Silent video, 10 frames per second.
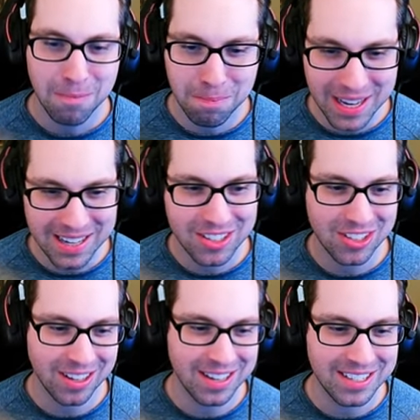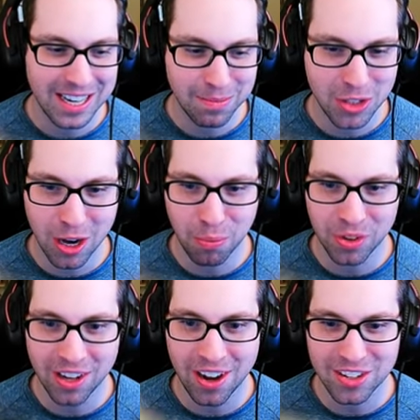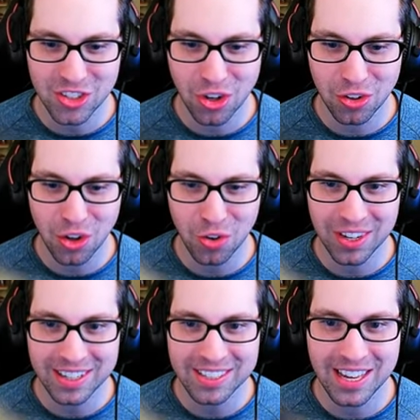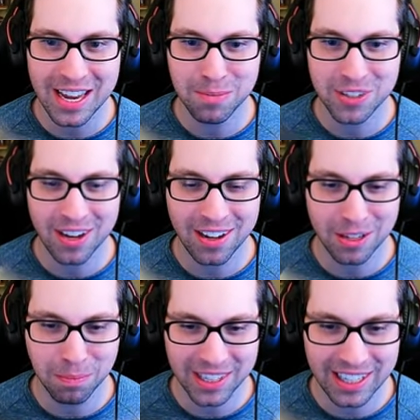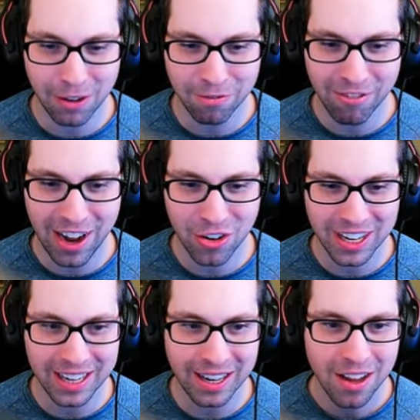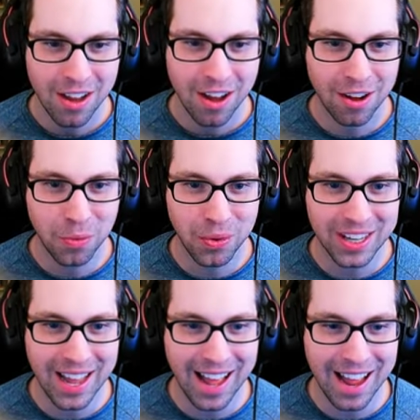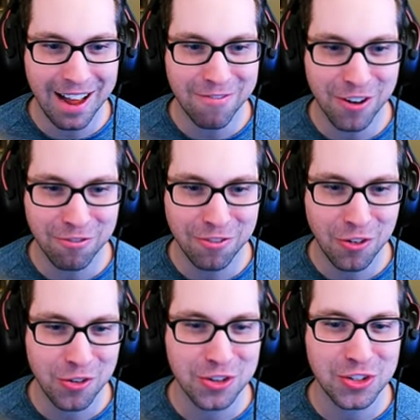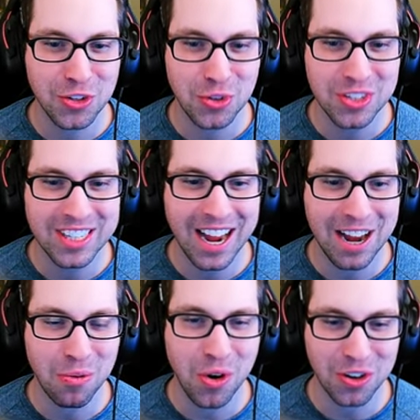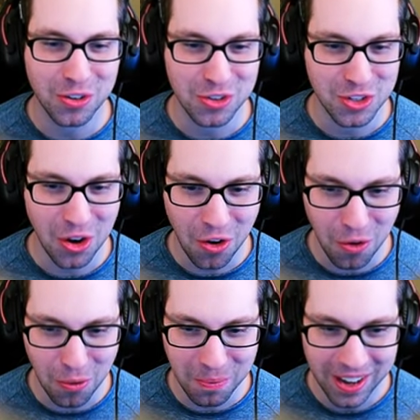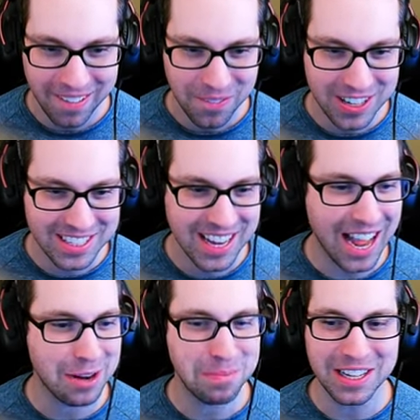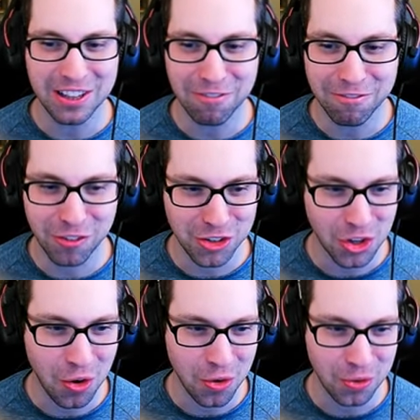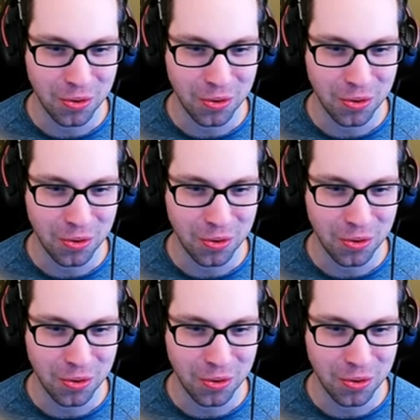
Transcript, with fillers: meets and teams up with Han Solo and escapes on the Millennium Falcon. Uh, we have, of course, Luke Skywalker's home. It's got to be the first hole